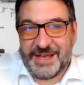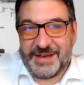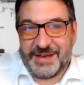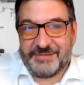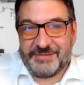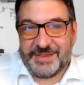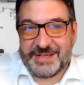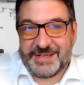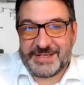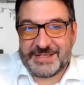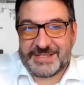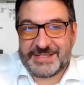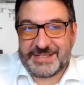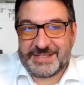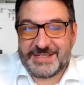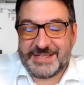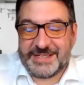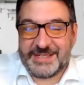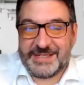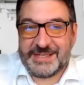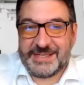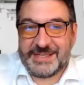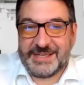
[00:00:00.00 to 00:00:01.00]
everything
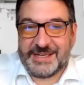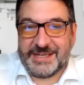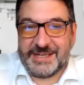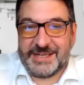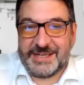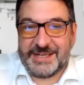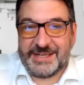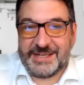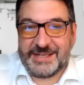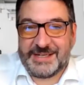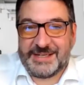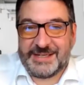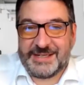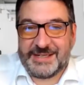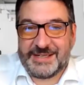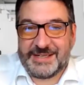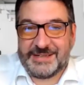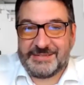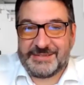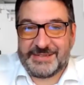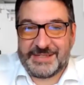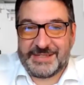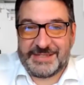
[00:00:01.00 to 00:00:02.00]
still
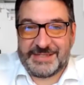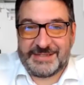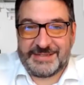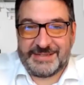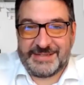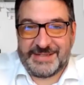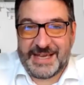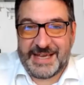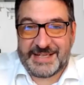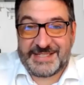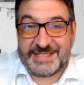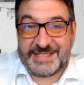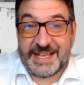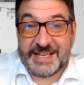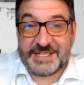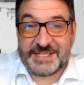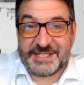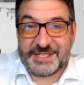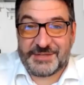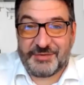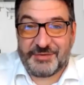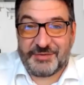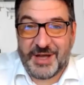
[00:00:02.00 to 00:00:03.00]
gets sent
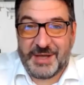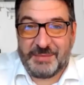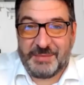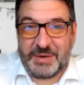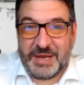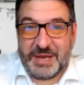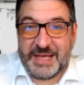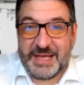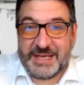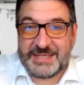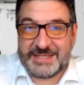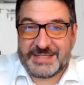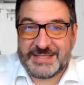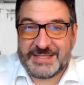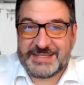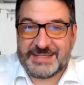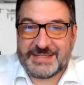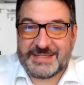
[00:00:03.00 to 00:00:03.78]
to the right place.